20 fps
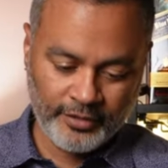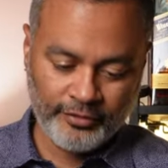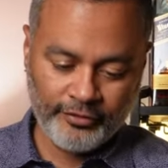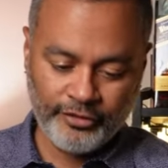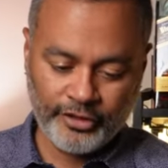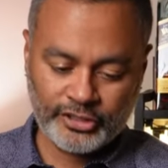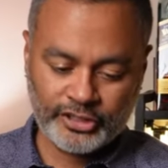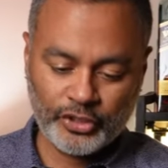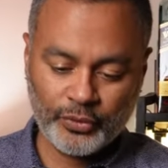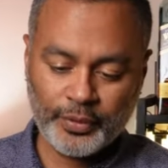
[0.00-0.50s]

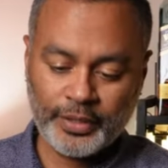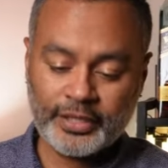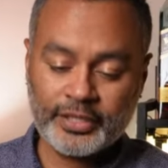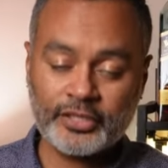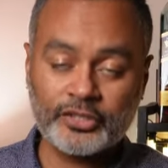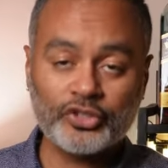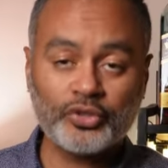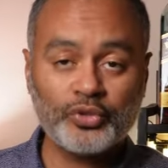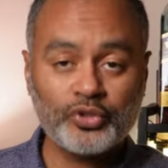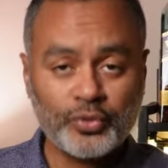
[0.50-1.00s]
First thing we're
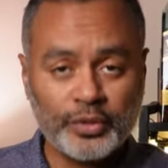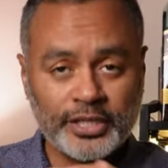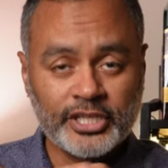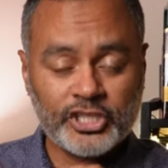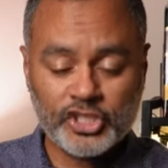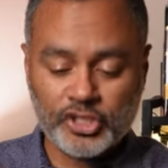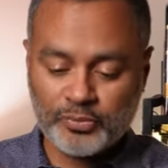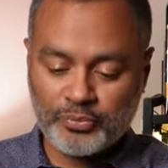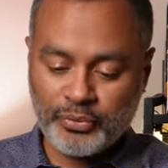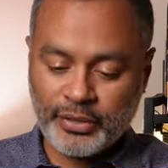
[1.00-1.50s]
gonna do is we're gonna
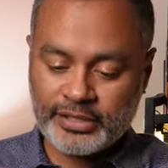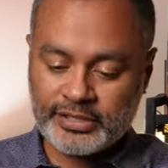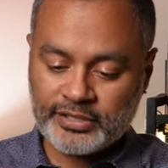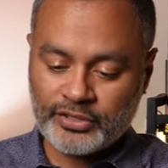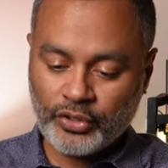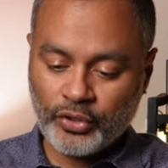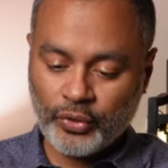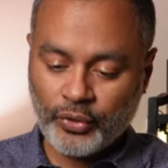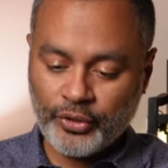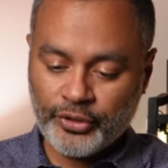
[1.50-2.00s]
express
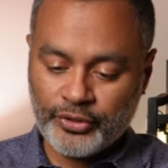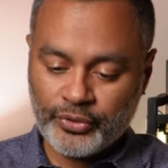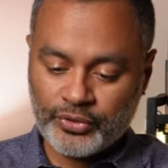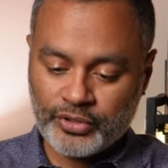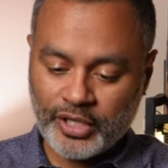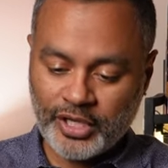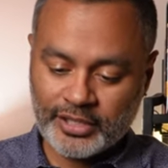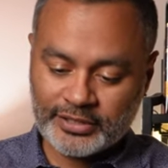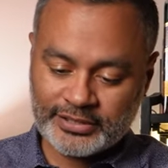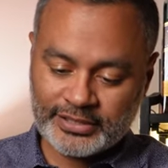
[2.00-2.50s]
the
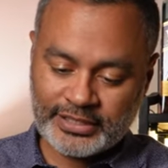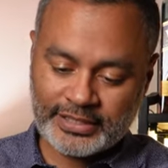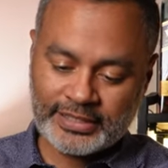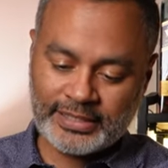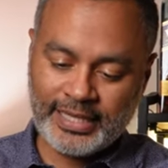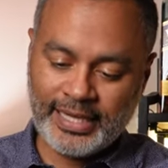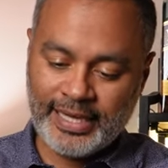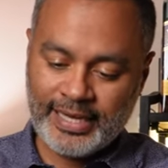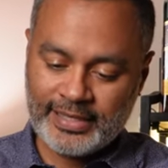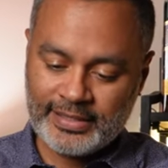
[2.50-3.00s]
oils onto the
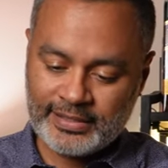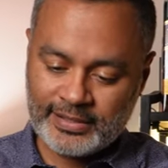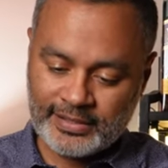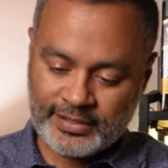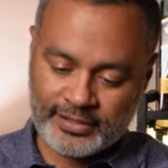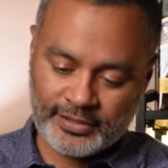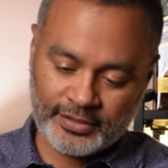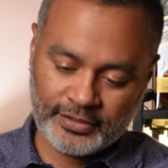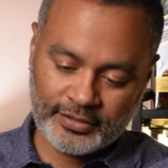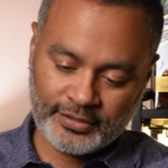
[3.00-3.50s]

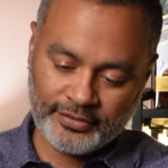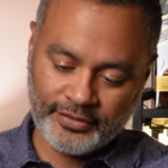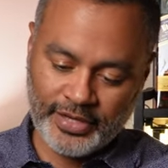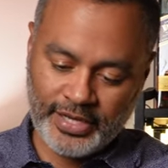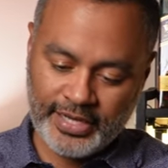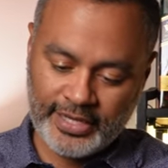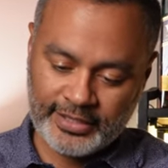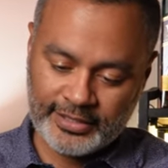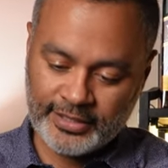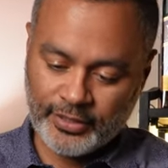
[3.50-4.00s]
glass. All
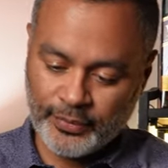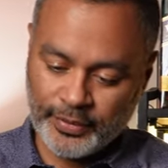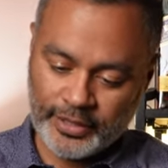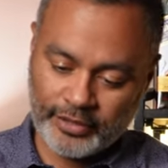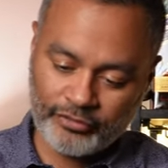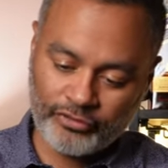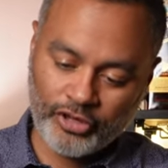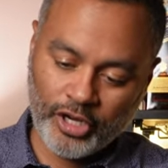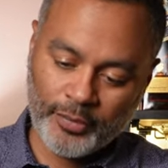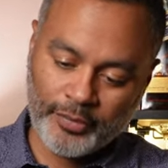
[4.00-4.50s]
right, then we're
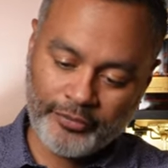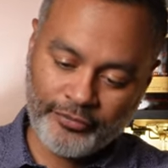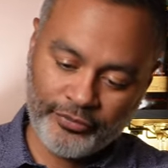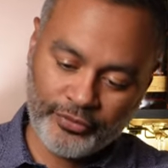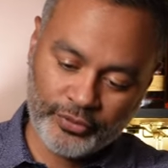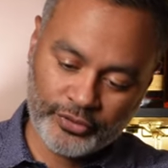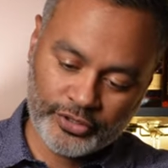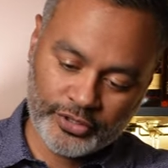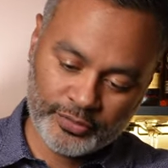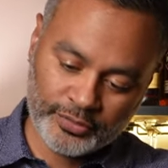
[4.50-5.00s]
gonna rub it
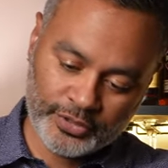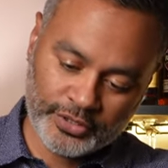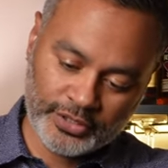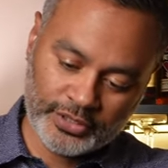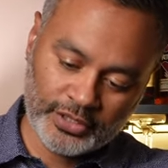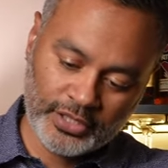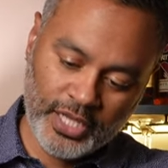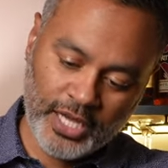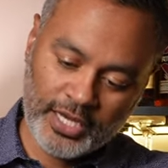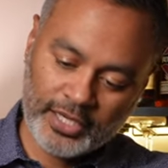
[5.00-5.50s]
for some
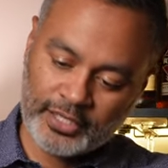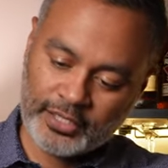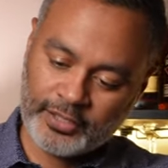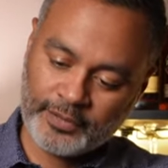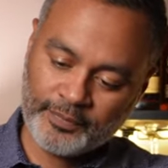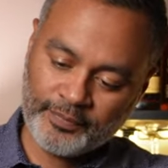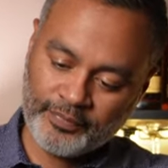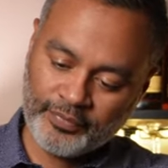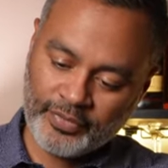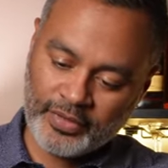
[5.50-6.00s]
good luck.
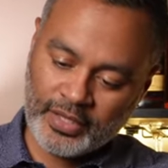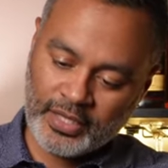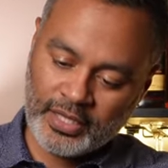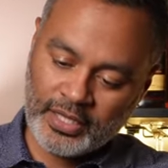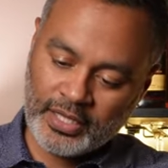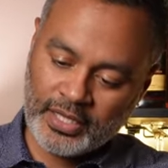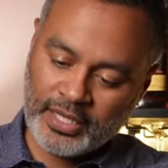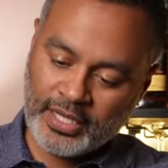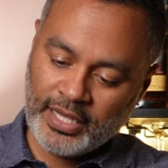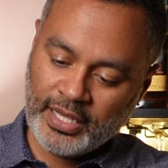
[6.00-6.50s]

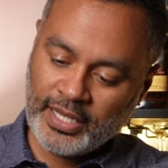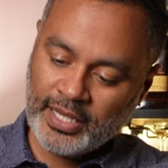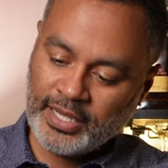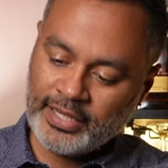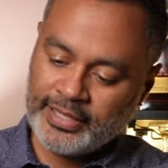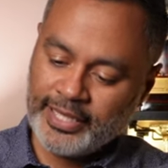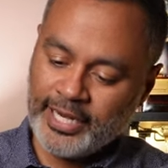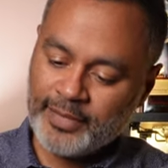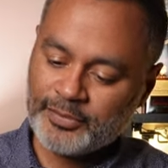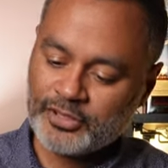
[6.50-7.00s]

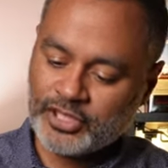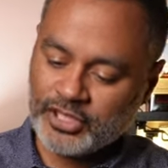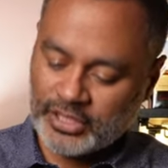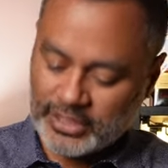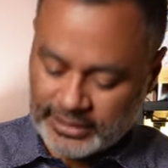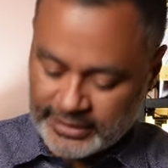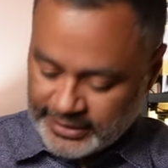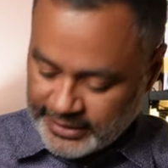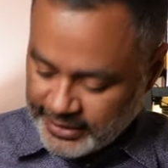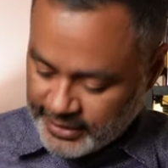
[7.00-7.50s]
And then I'm just
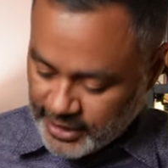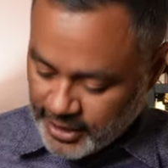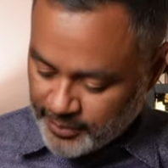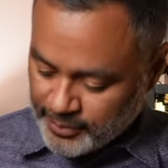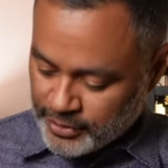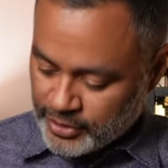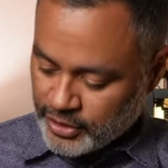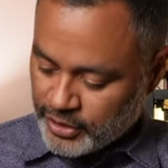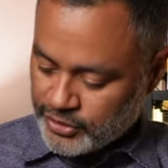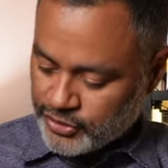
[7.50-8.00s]
gonna clean it
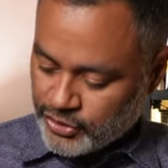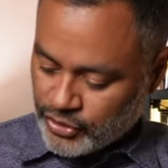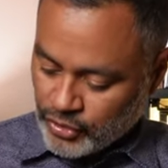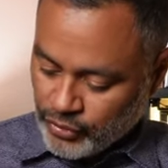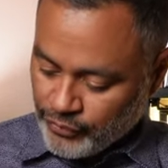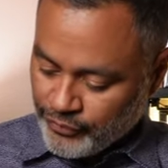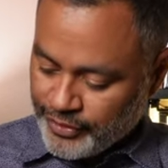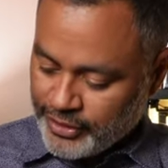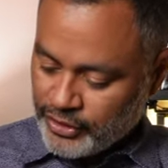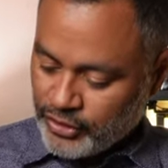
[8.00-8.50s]
up because you
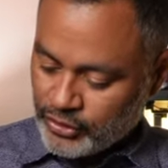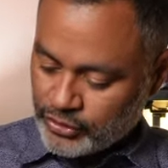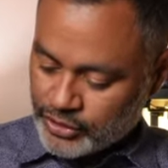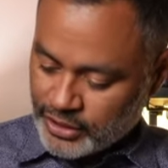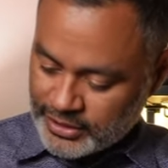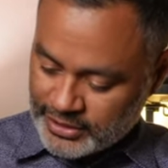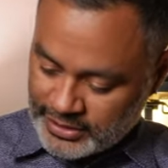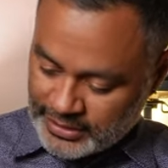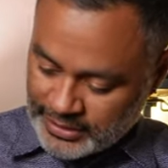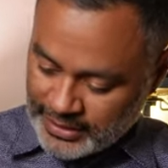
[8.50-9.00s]
know Vino
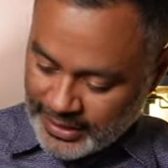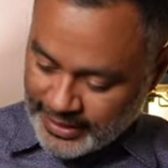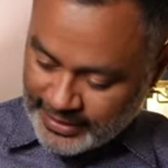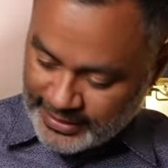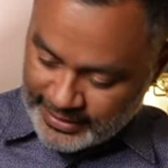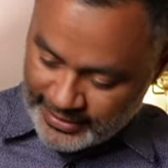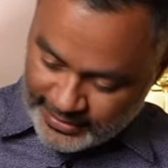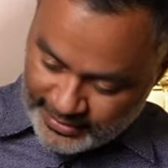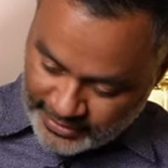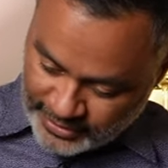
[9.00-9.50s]
doesn't
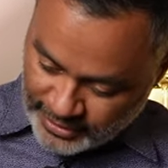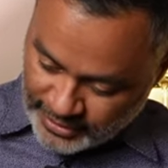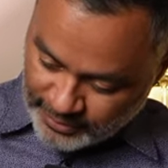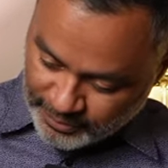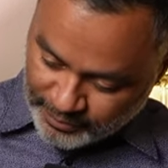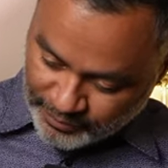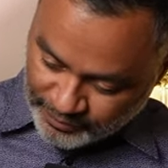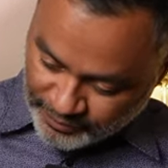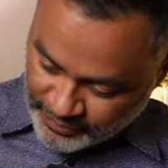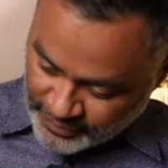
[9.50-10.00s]
like his uh,
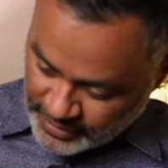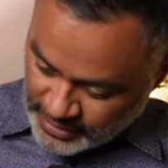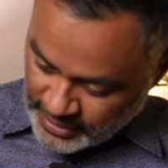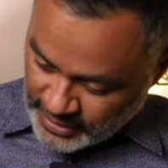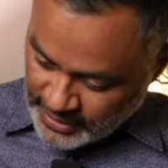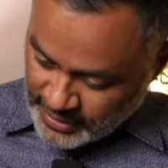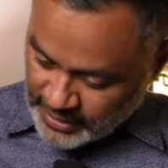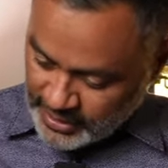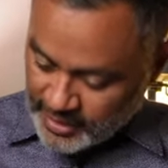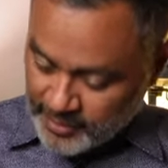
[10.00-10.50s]

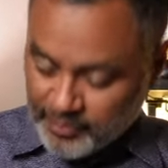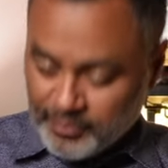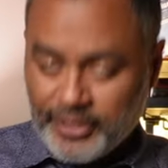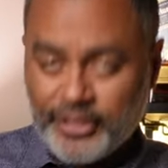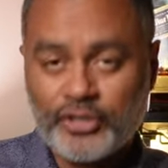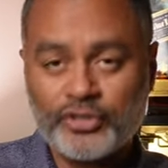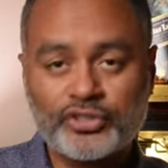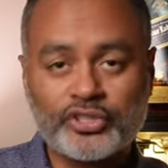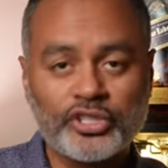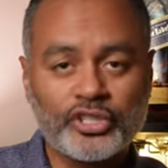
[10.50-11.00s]

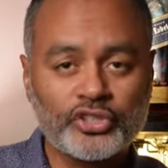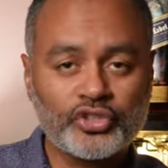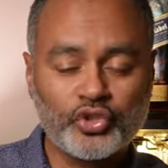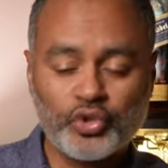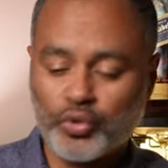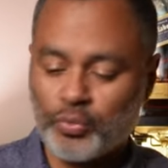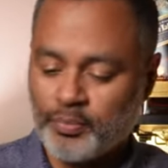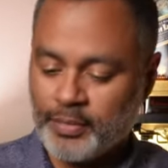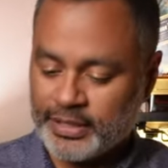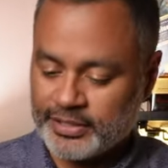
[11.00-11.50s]
peels to look
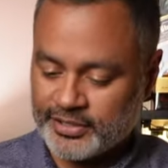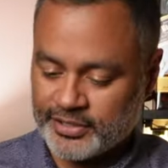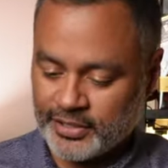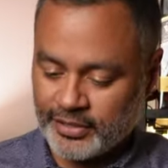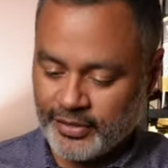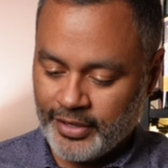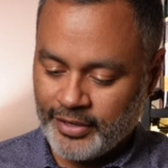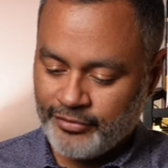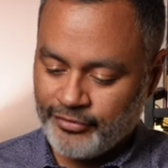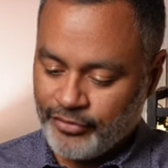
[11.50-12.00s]
too messy,
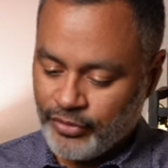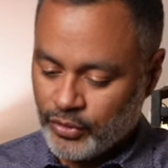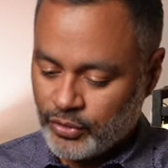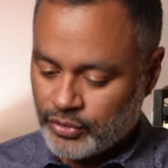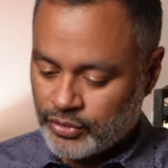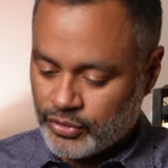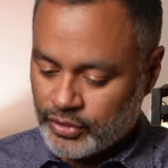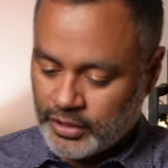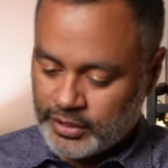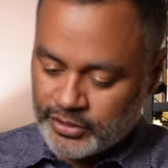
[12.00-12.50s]
all right,
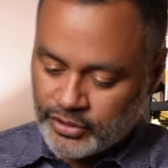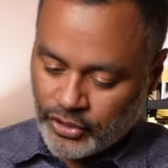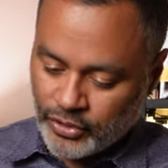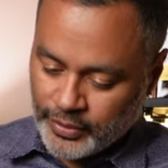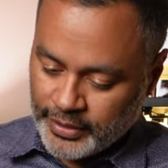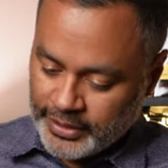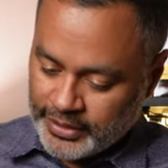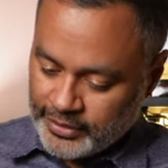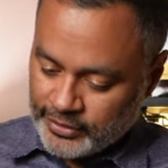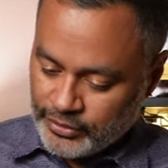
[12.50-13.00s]
folks? So let's
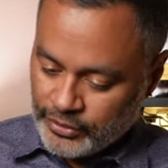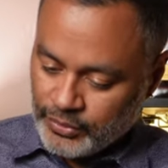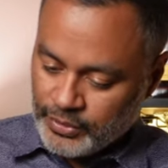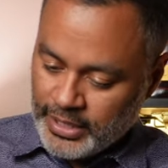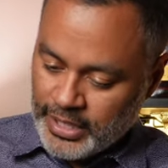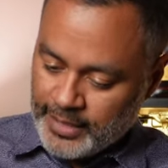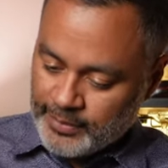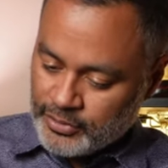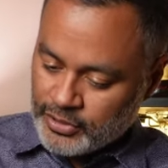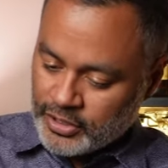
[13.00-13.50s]
go ahead and do
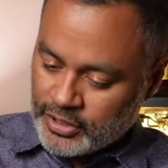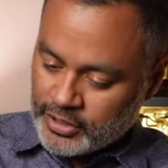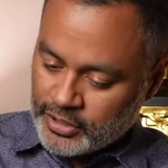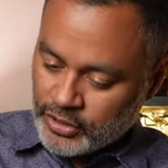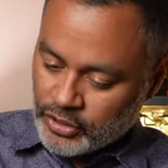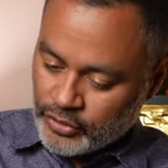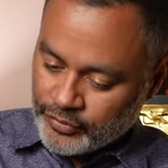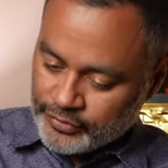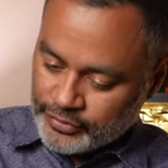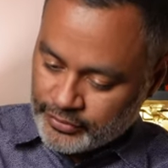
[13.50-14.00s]
that. I'm just gonna
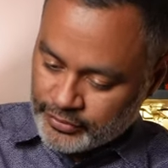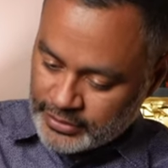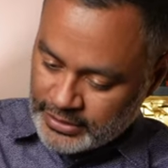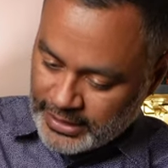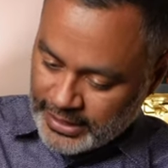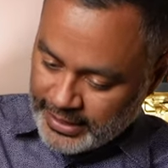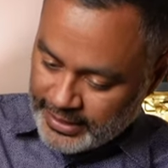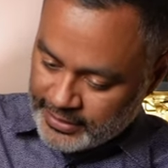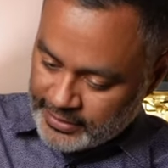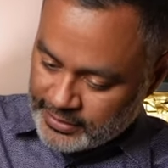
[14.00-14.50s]
cut off the
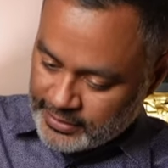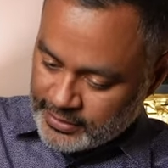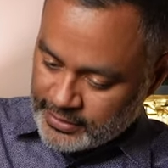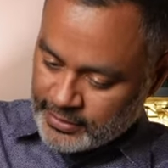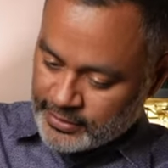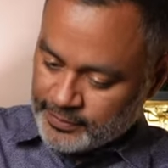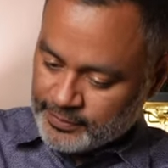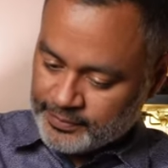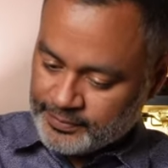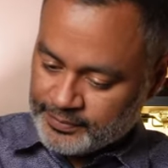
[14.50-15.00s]
sides,